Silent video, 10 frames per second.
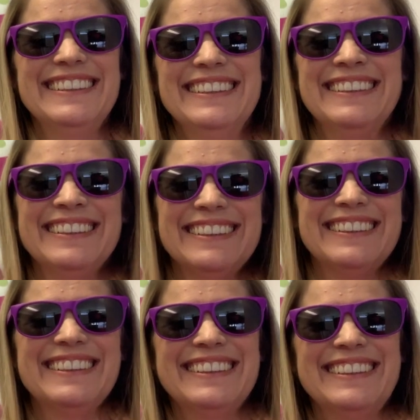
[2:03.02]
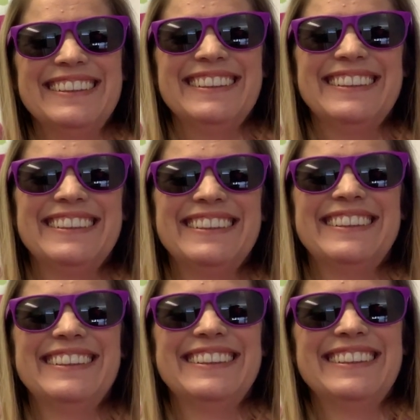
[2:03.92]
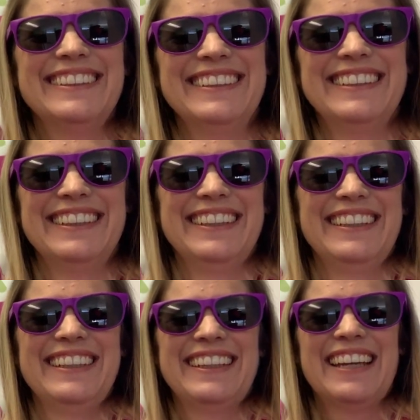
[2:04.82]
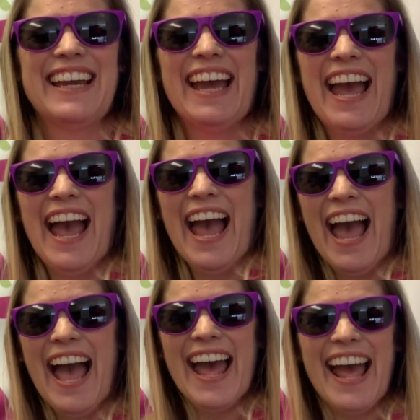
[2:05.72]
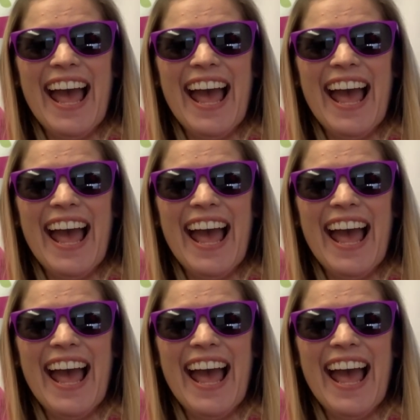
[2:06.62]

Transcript: [no speech]